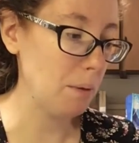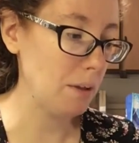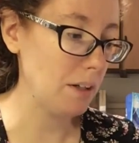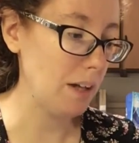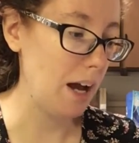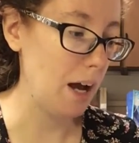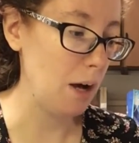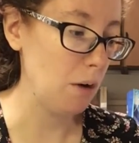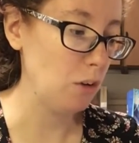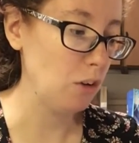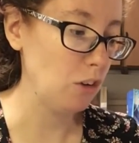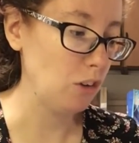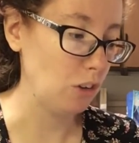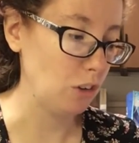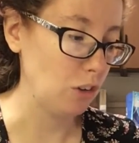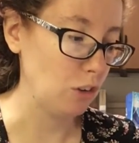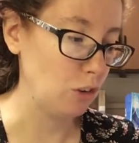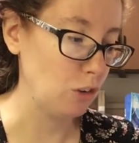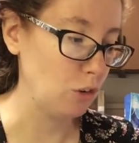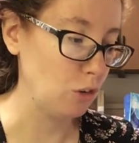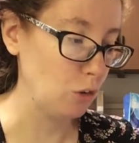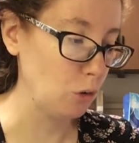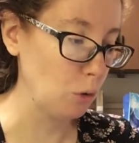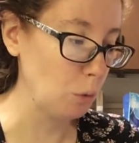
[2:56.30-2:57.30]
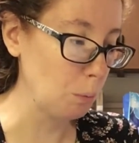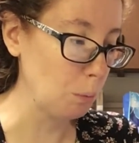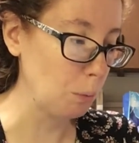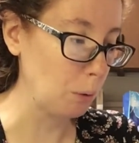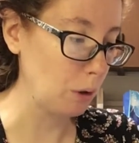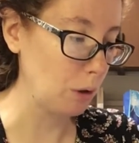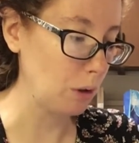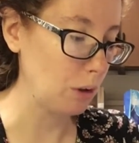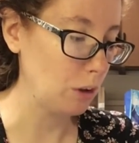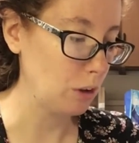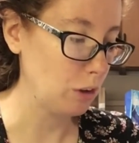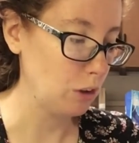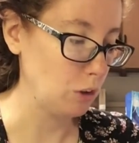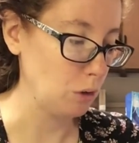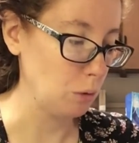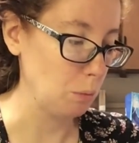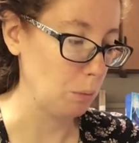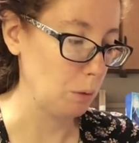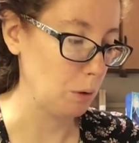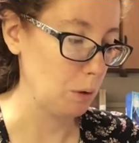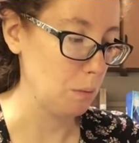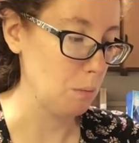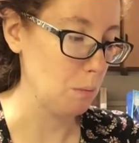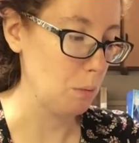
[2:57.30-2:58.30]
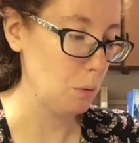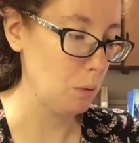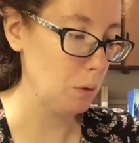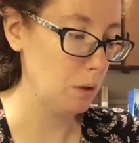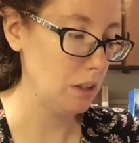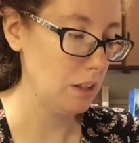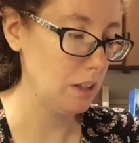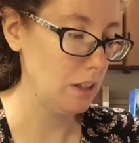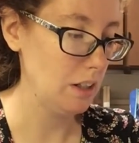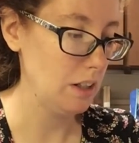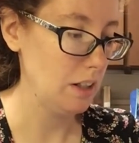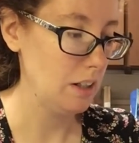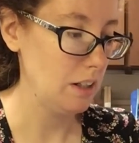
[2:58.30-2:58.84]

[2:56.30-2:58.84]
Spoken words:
towels are super, super important.